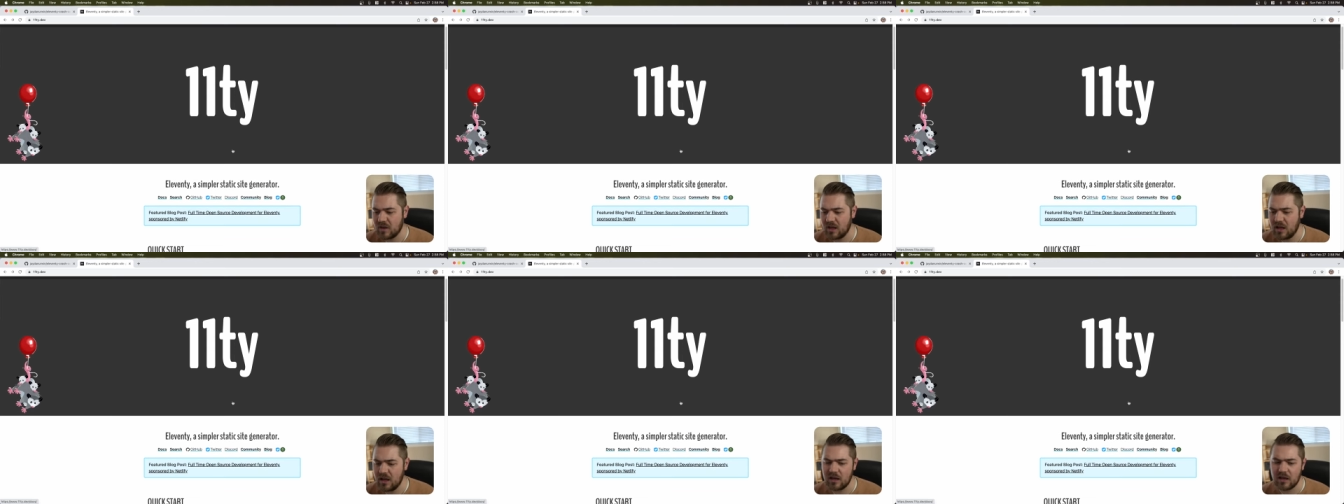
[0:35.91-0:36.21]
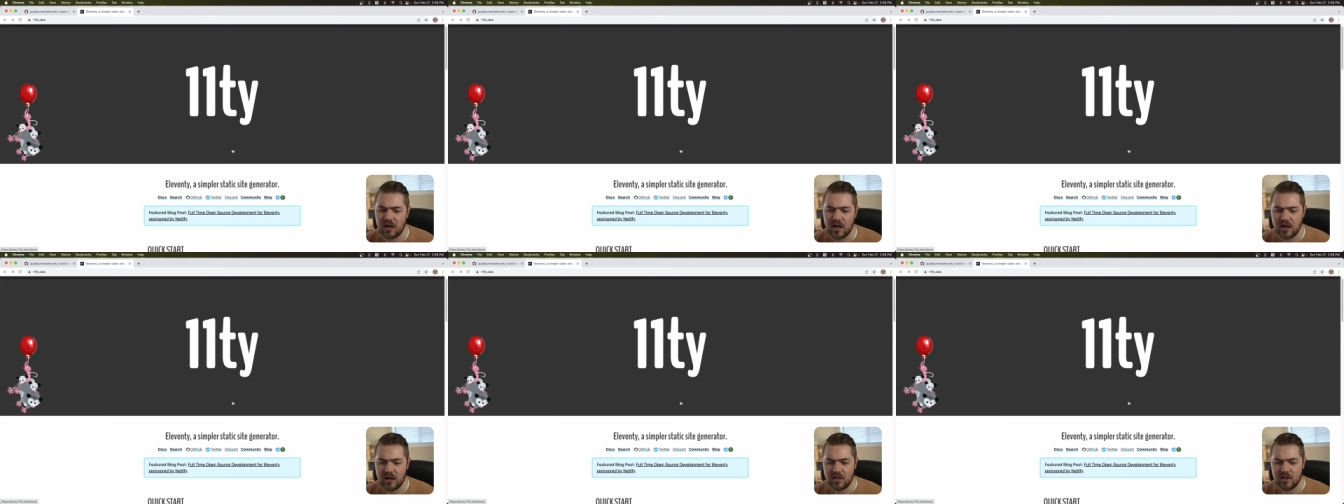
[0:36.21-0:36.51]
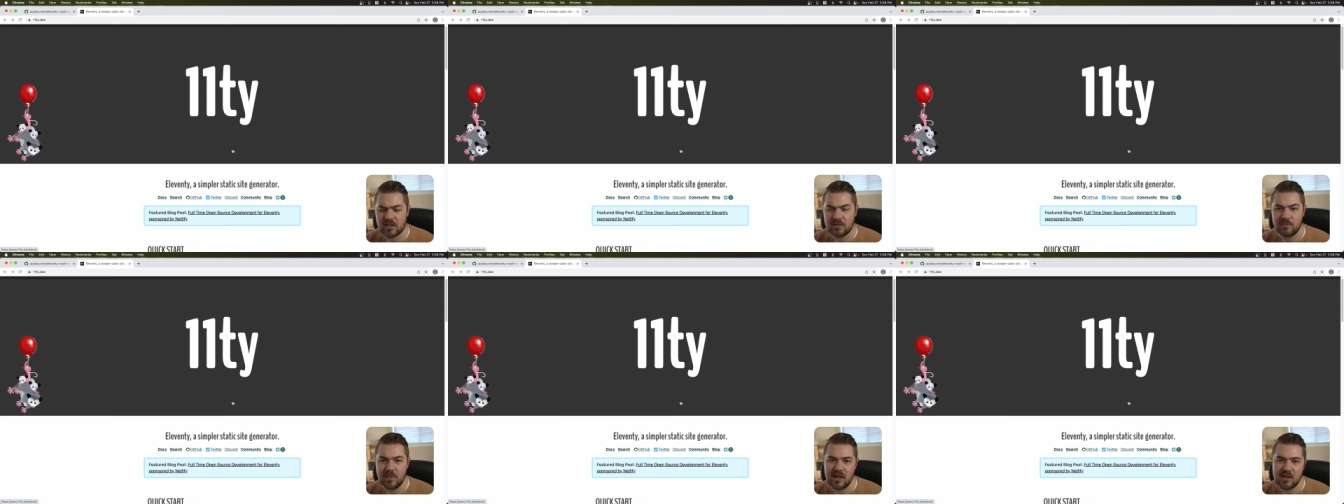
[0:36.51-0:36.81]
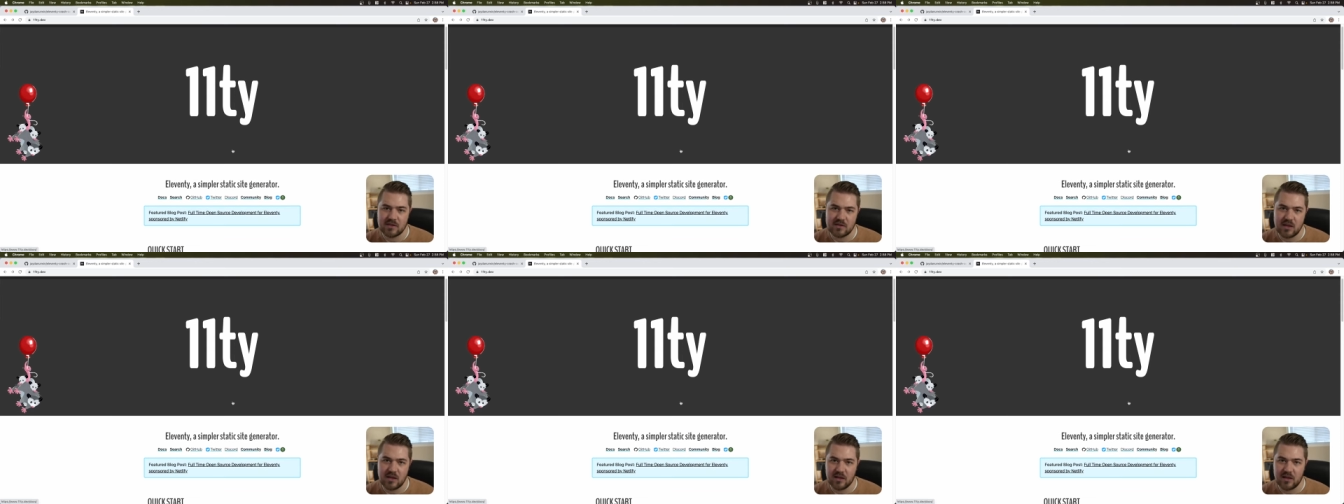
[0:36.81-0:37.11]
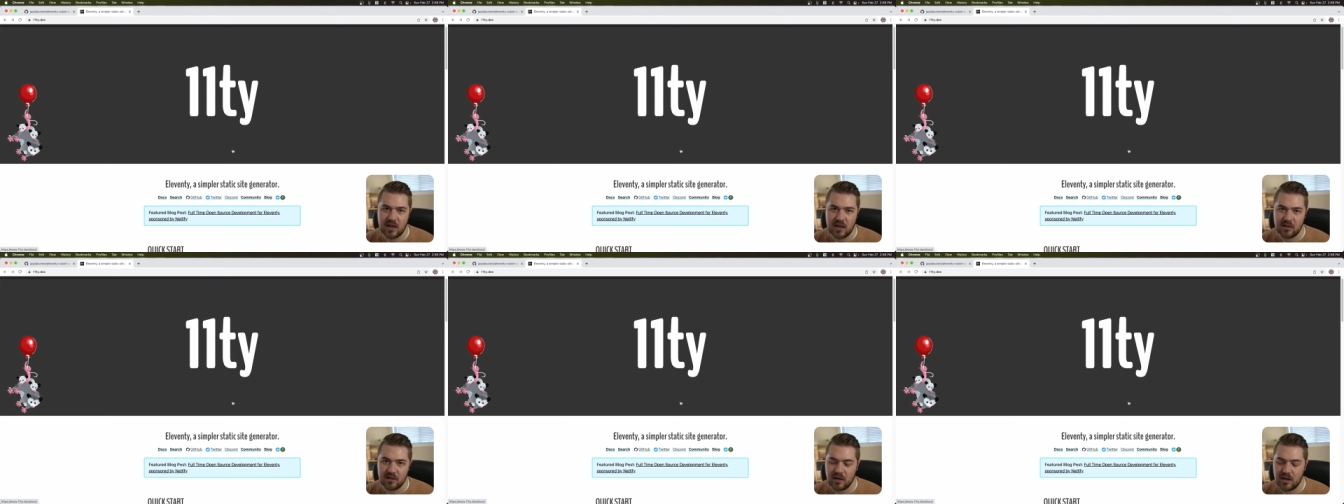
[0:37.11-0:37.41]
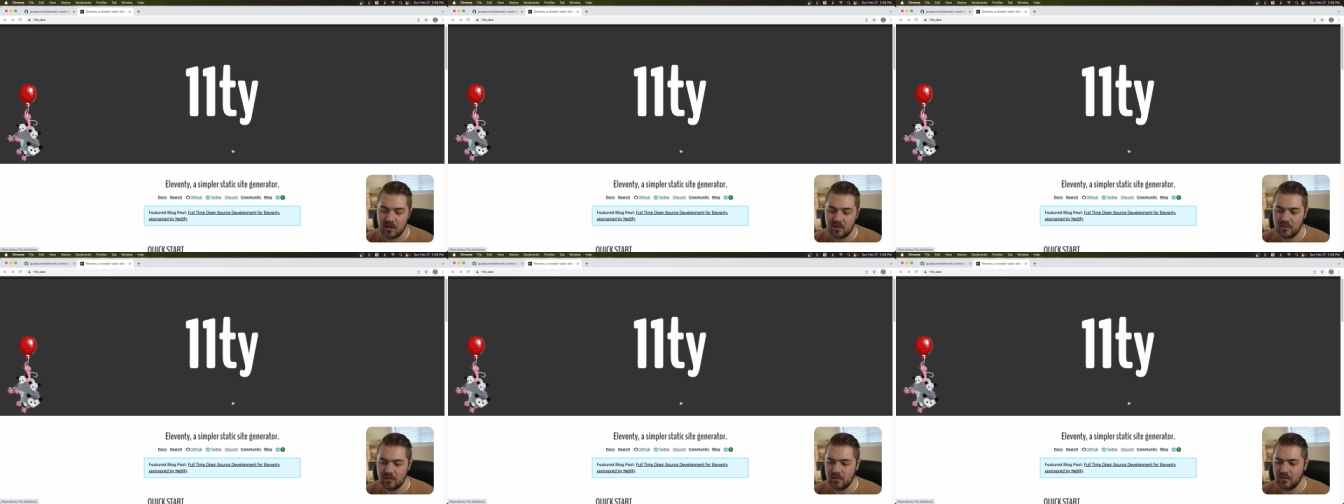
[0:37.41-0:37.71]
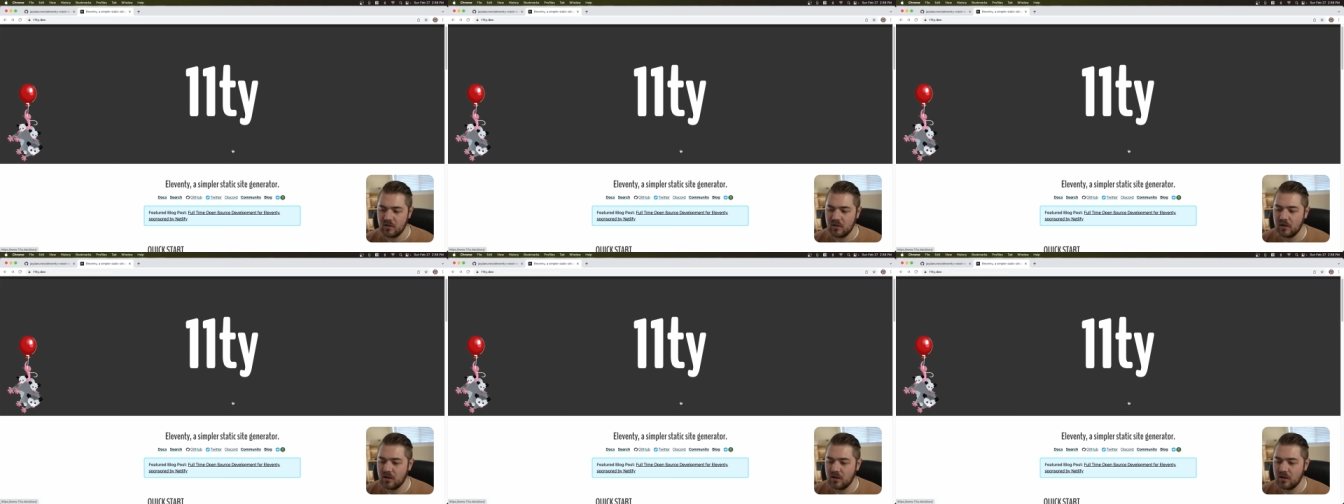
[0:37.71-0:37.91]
and kind of the space that they live.